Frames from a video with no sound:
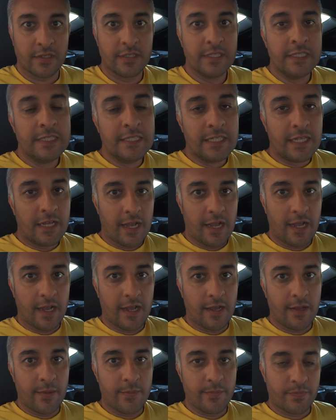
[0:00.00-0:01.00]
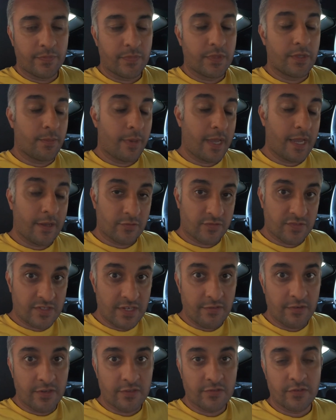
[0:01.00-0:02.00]
the power
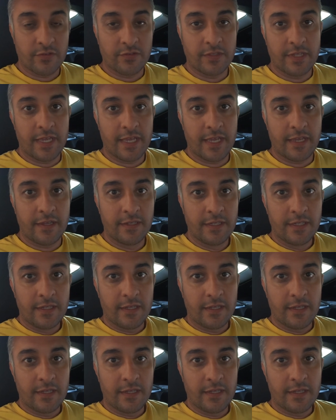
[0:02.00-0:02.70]
steering's on there,